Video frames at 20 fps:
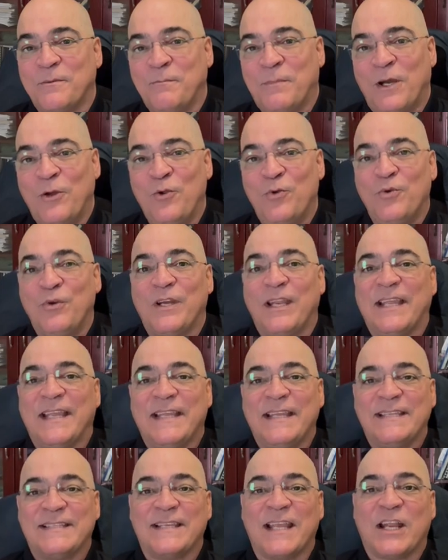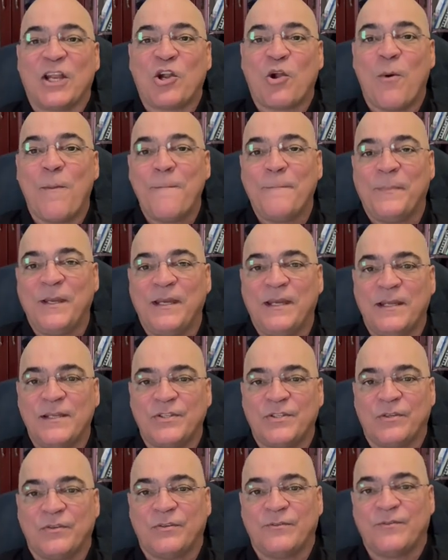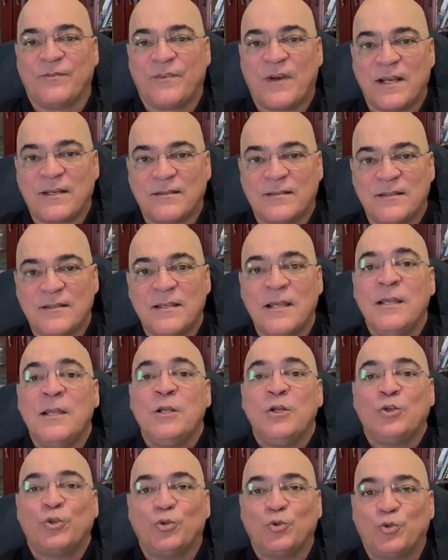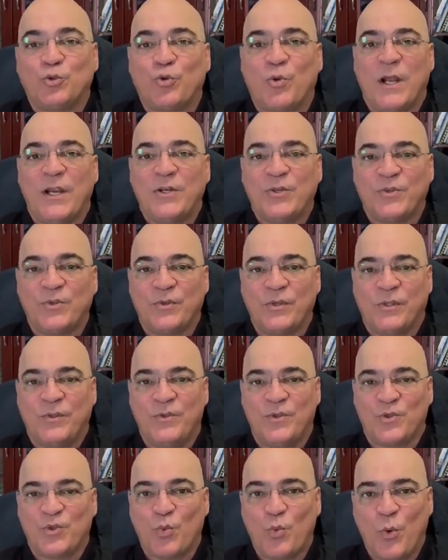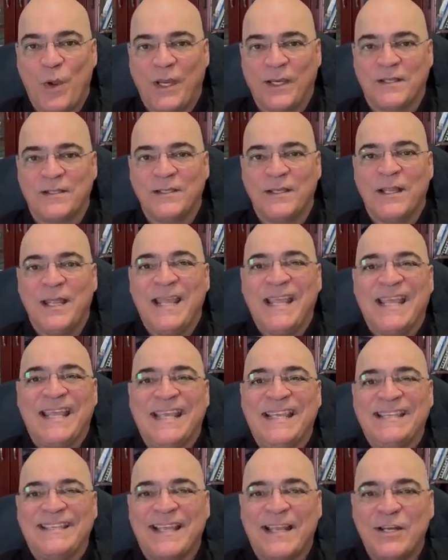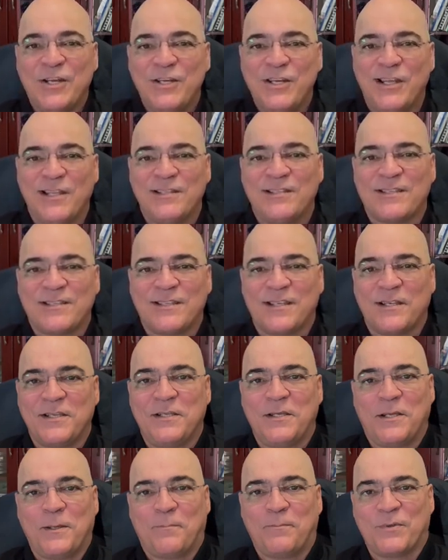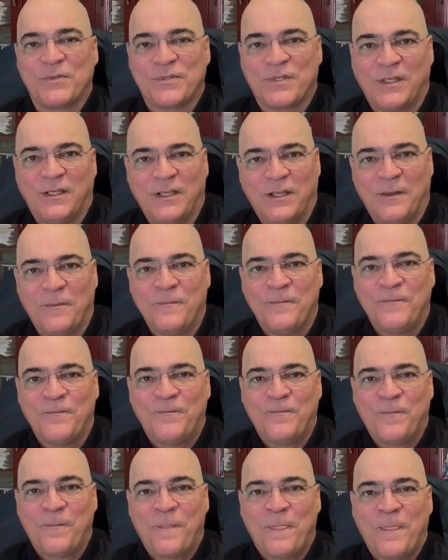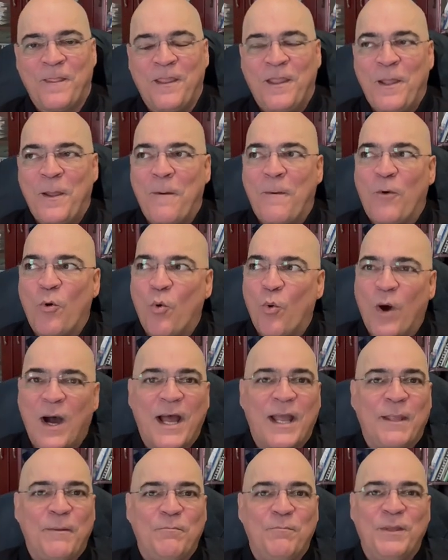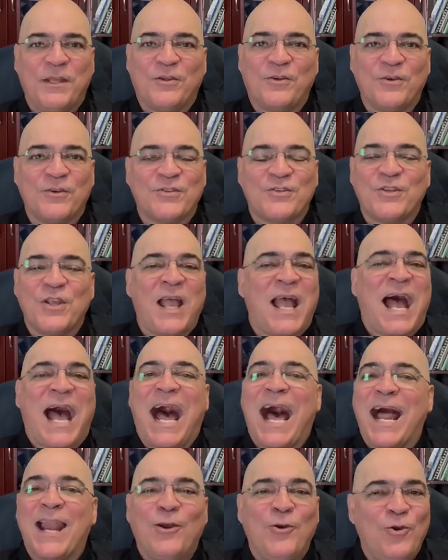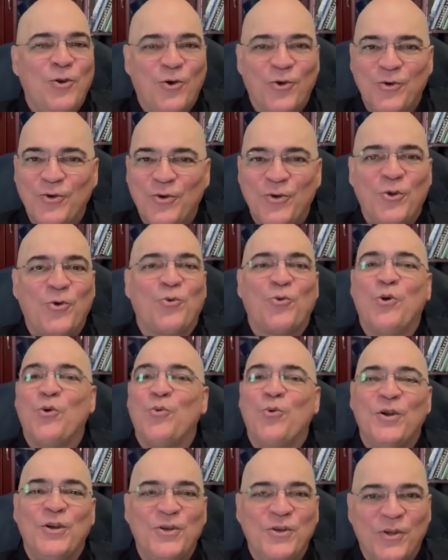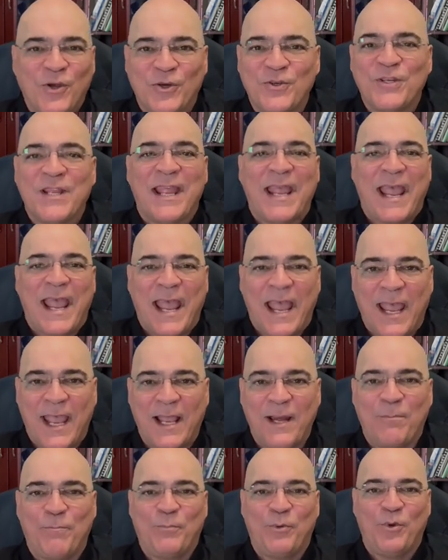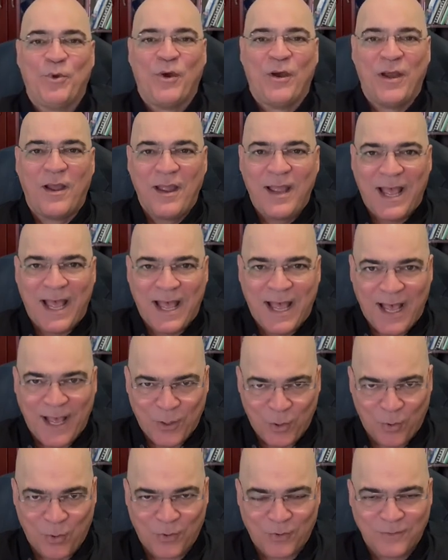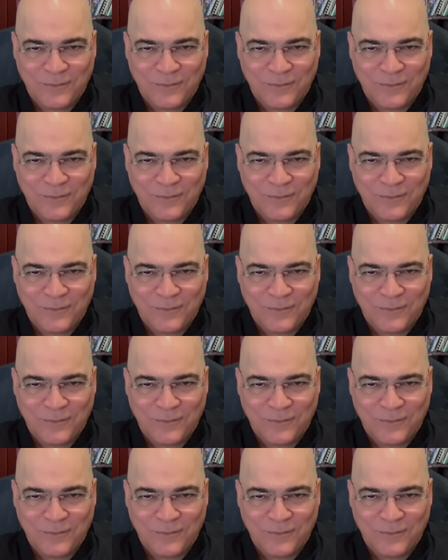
balloon is a combination of factors to try to reduce weight. It's a non-surgical procedure. Why? Because alone we will not help you at all.